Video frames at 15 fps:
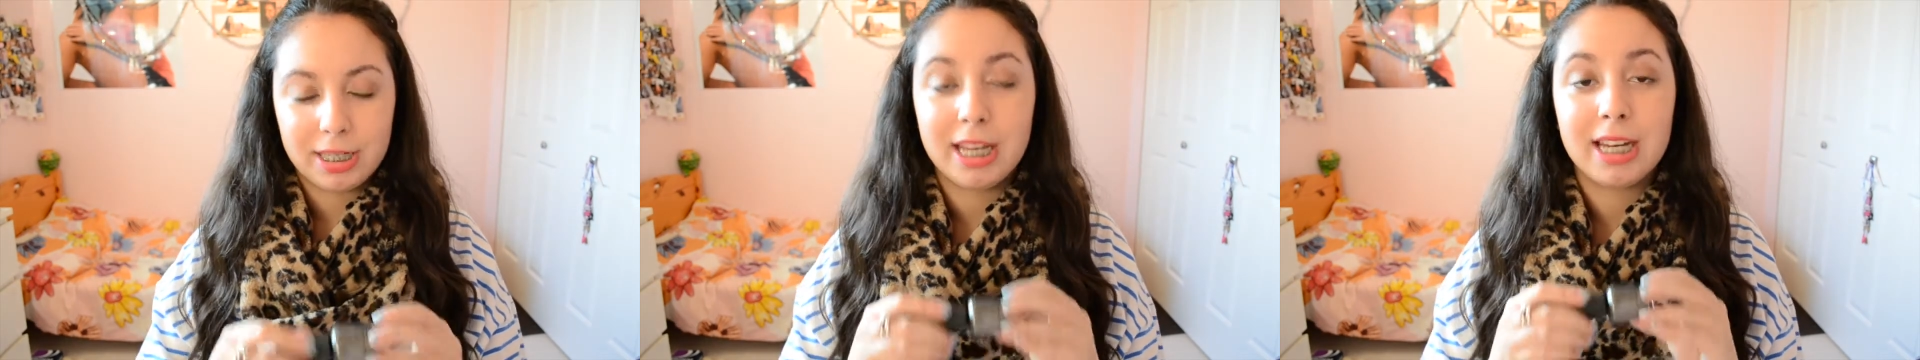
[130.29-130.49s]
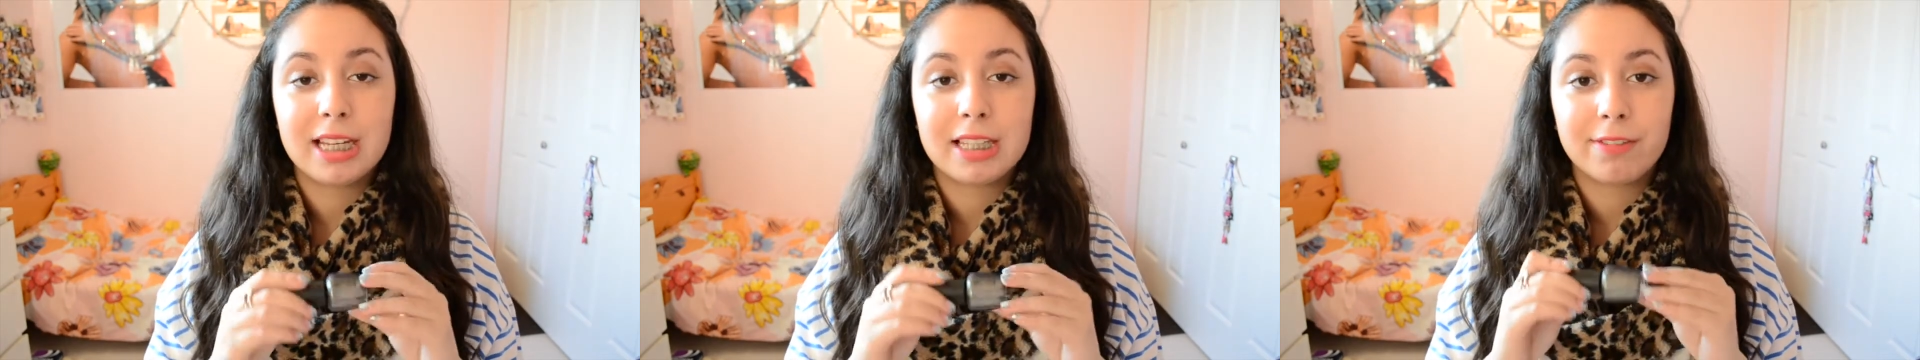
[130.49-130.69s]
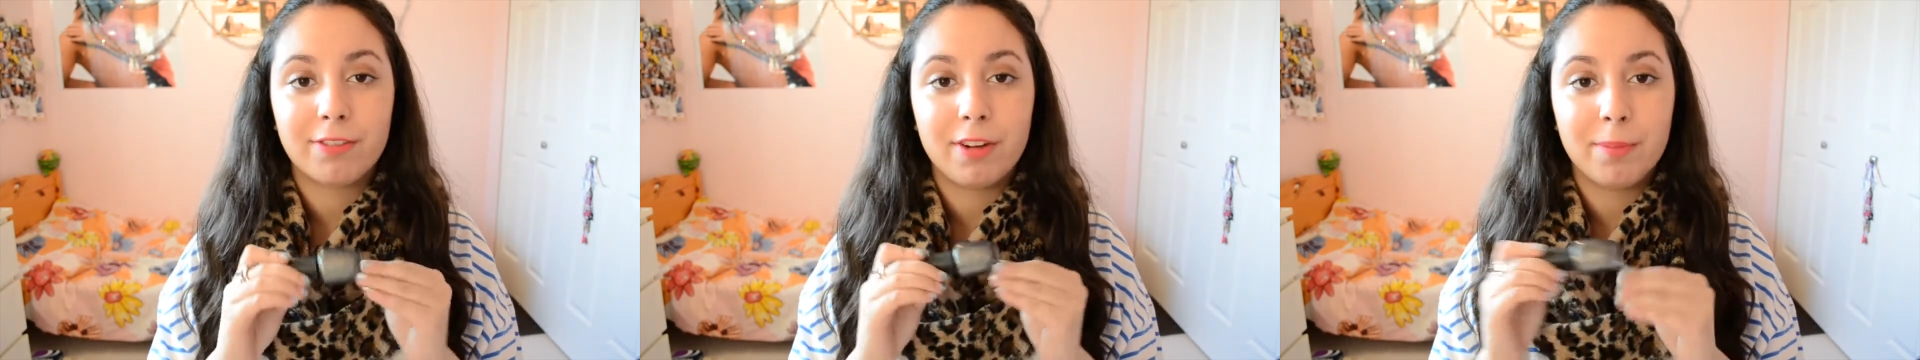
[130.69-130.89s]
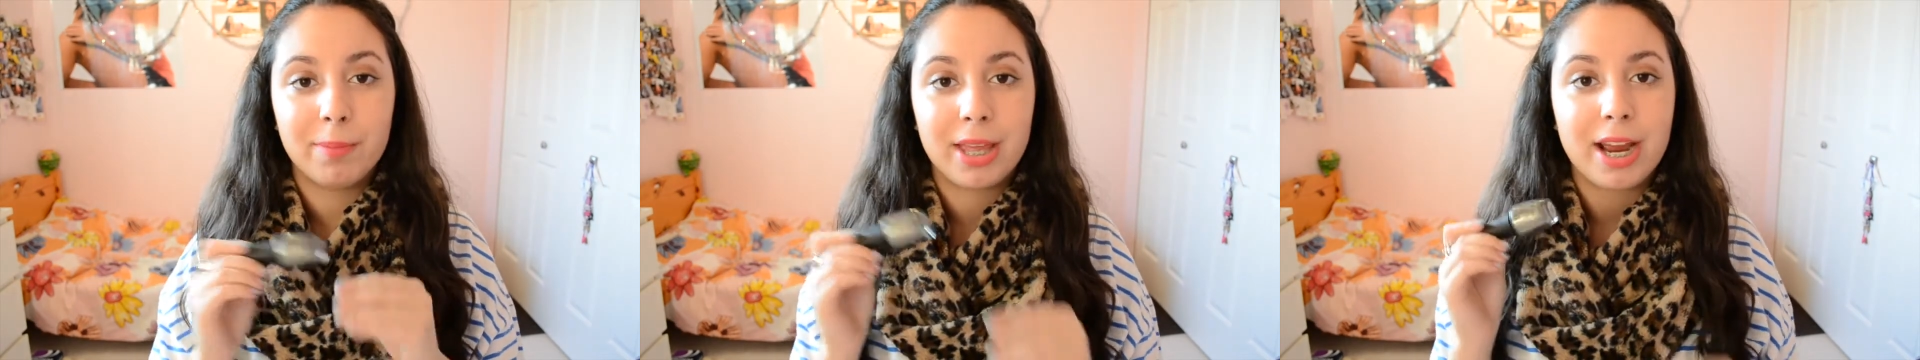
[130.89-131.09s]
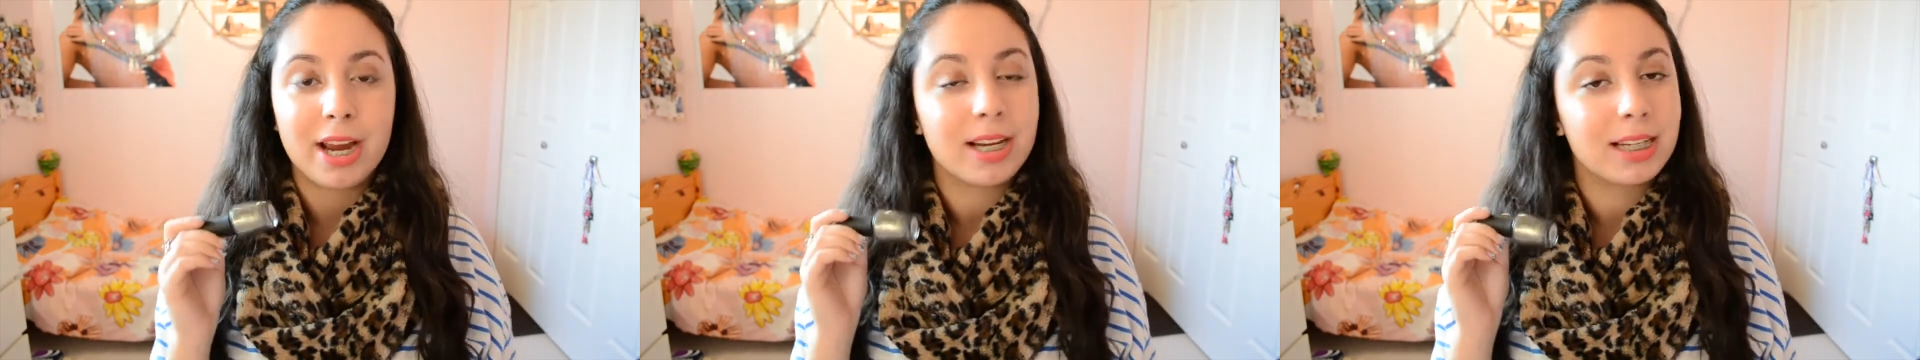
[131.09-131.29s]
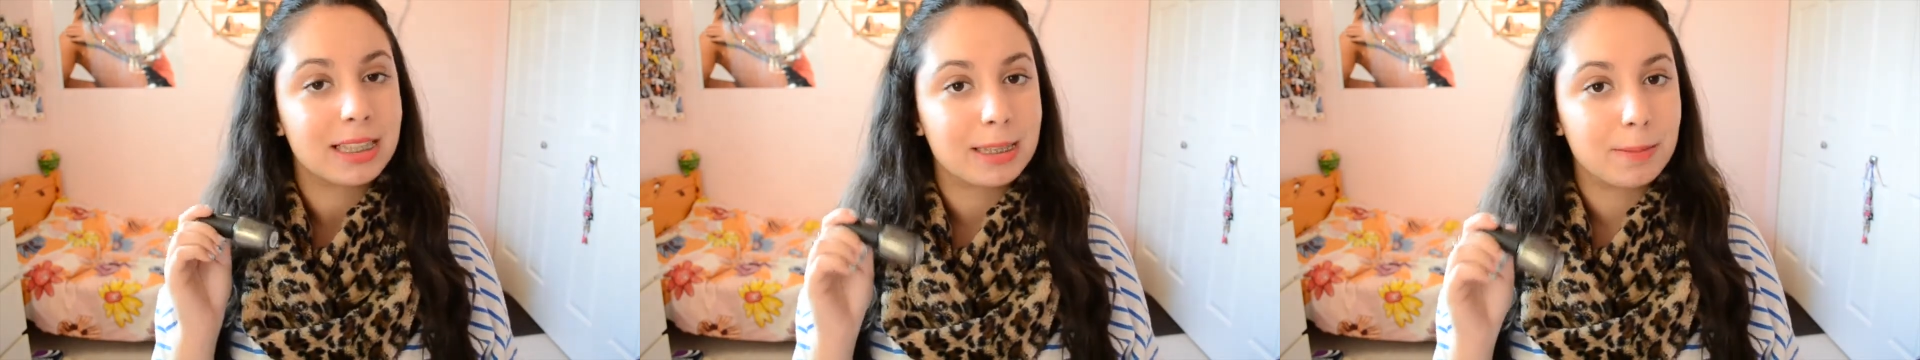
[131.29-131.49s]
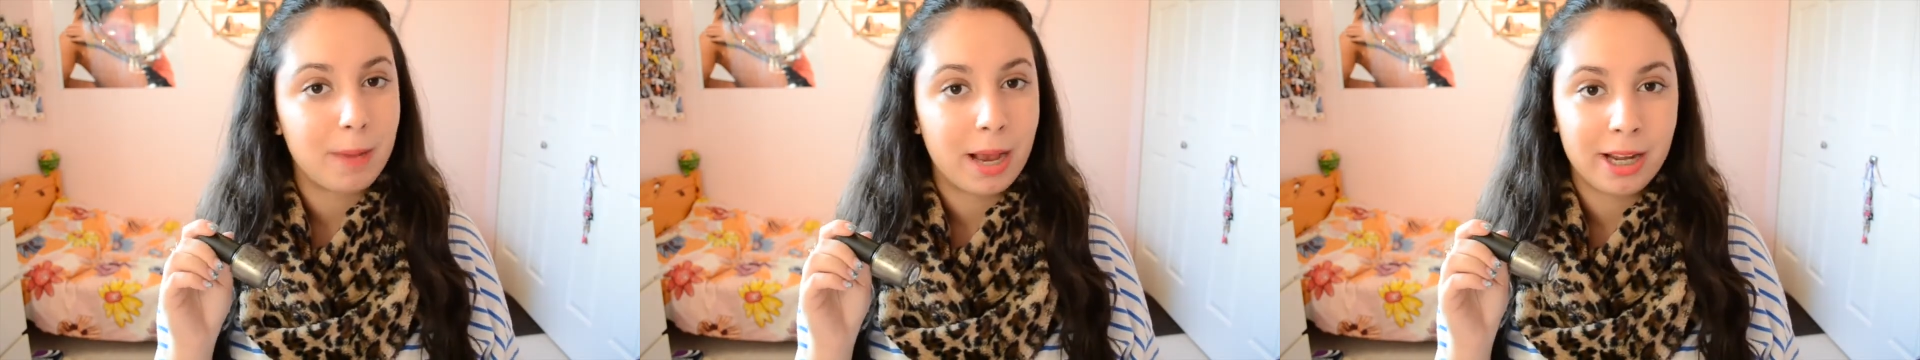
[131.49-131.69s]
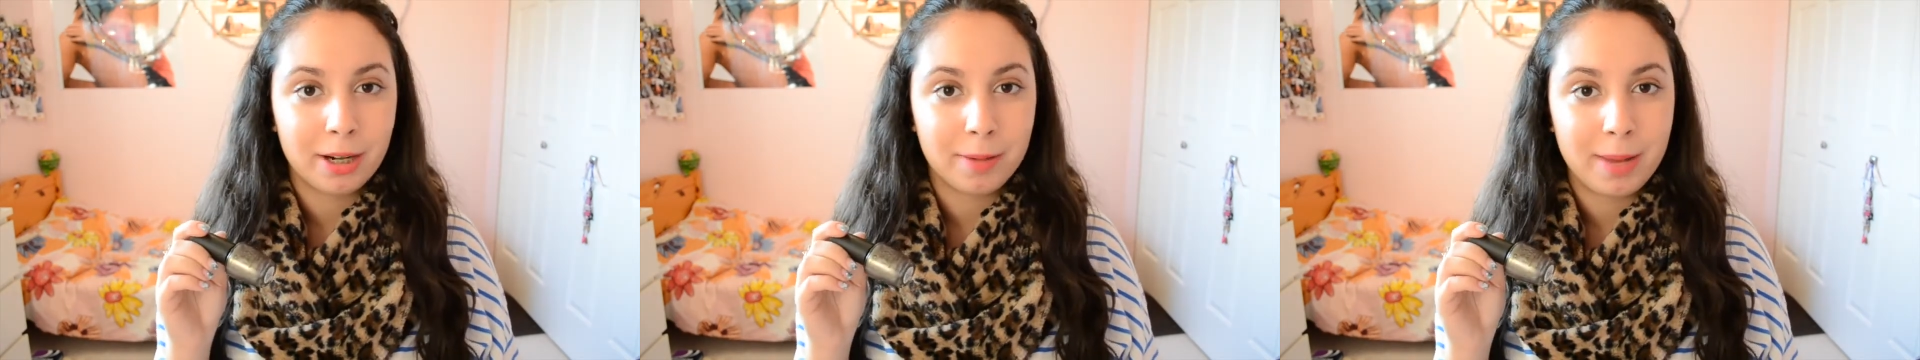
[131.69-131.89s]
It is from their
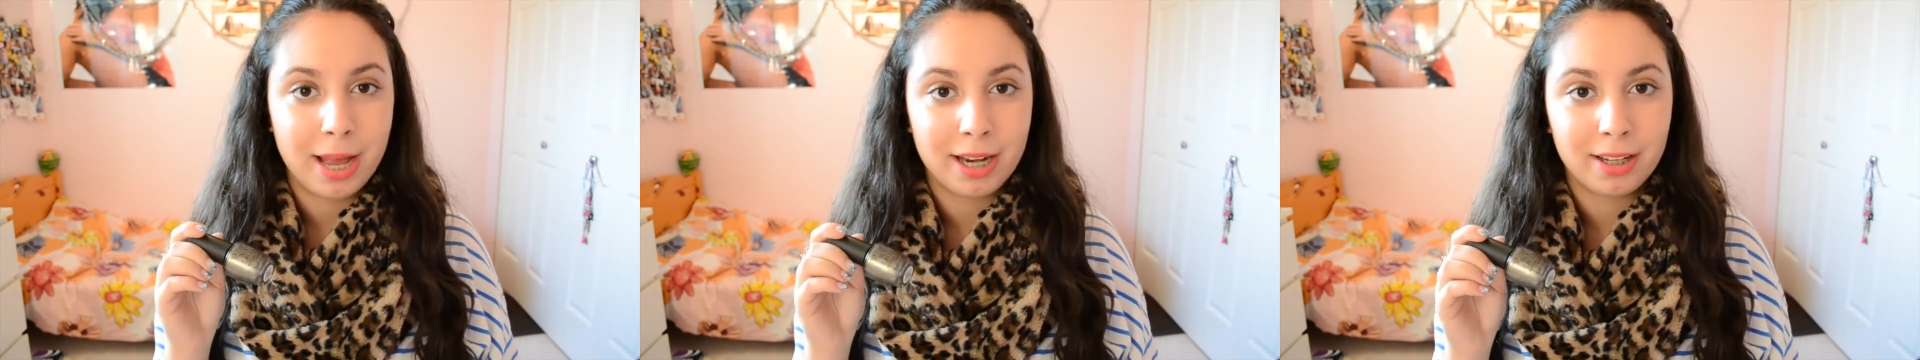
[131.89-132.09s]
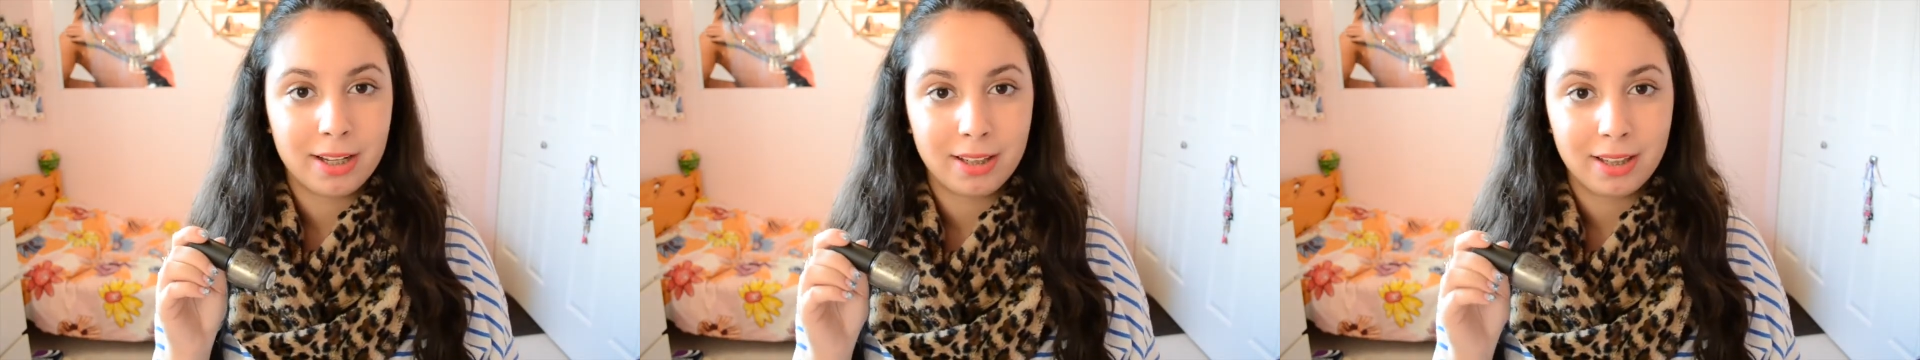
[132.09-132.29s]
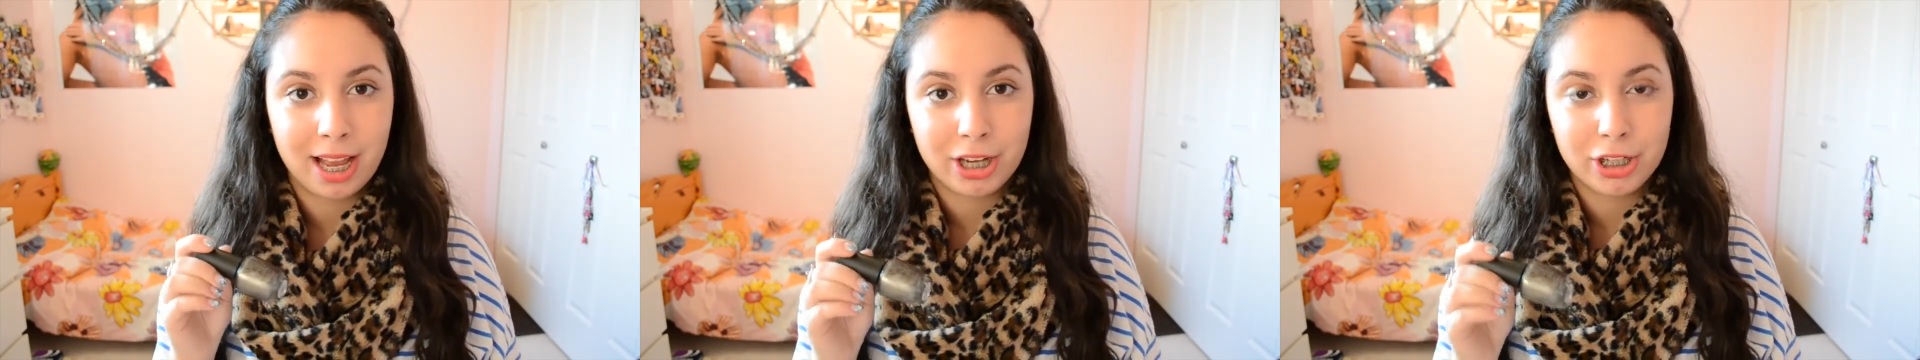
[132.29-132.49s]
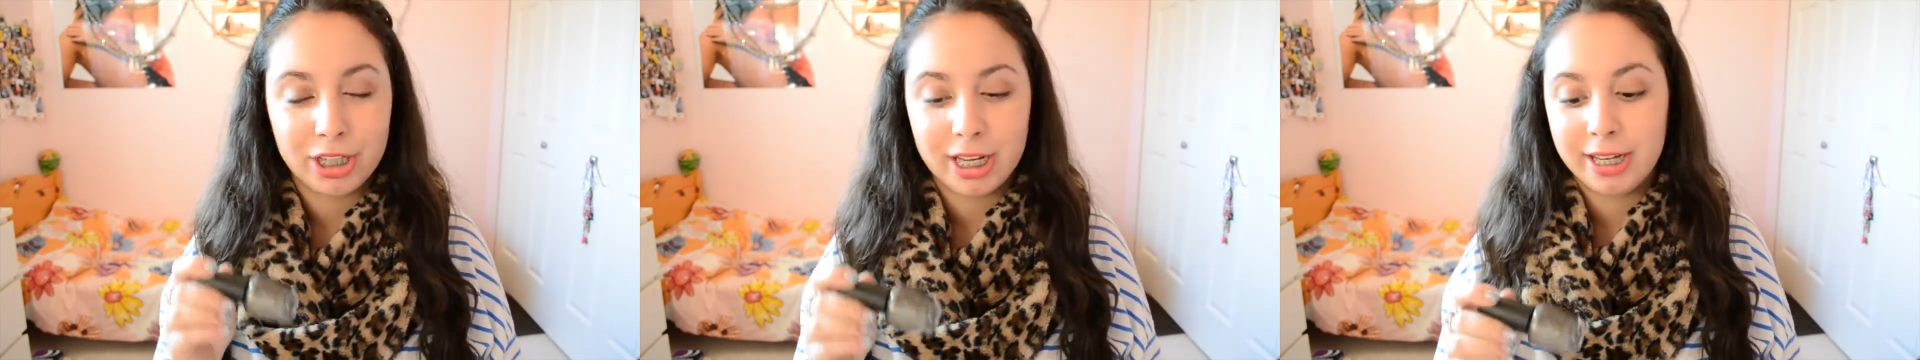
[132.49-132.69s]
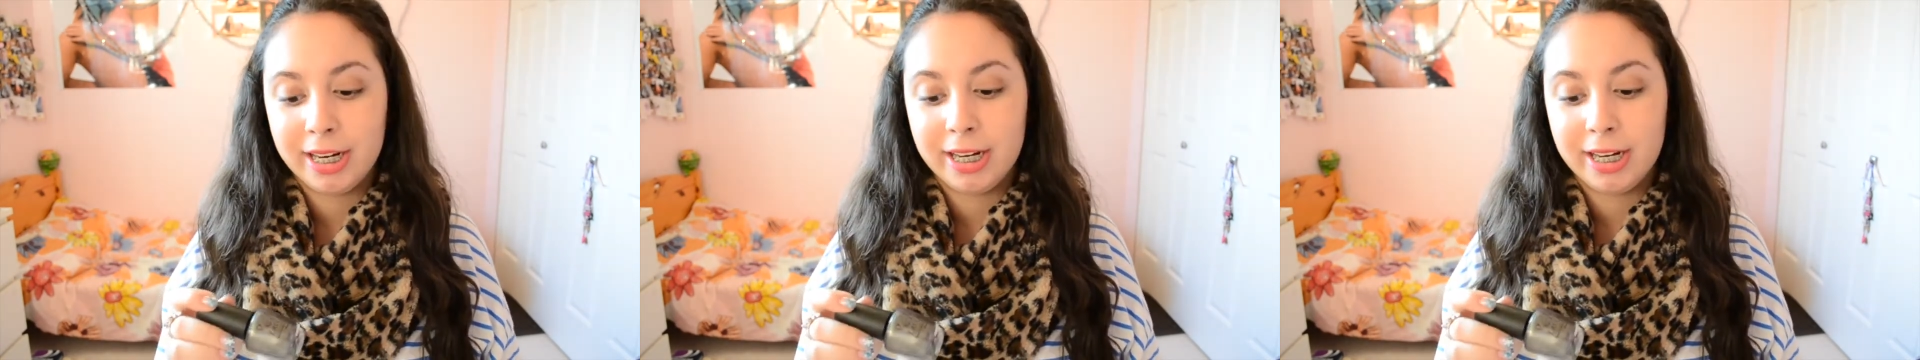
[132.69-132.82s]
Spider-Man collection,